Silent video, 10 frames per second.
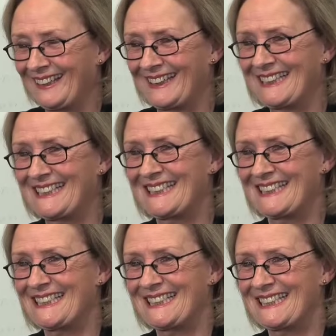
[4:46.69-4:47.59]
that.
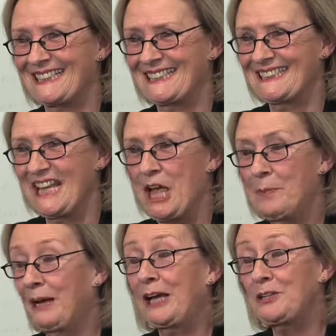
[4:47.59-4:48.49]

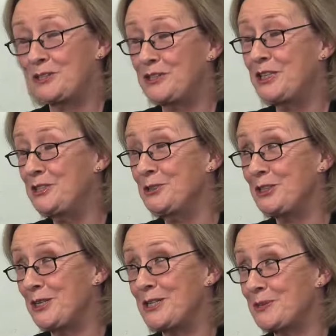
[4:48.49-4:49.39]
but I used to think
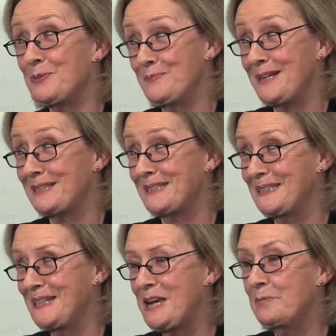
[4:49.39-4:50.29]
your cars were
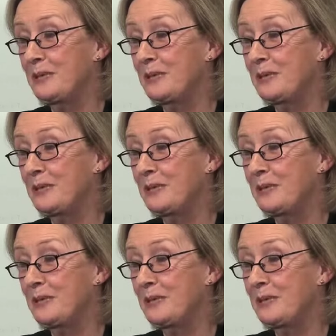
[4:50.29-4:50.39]
better.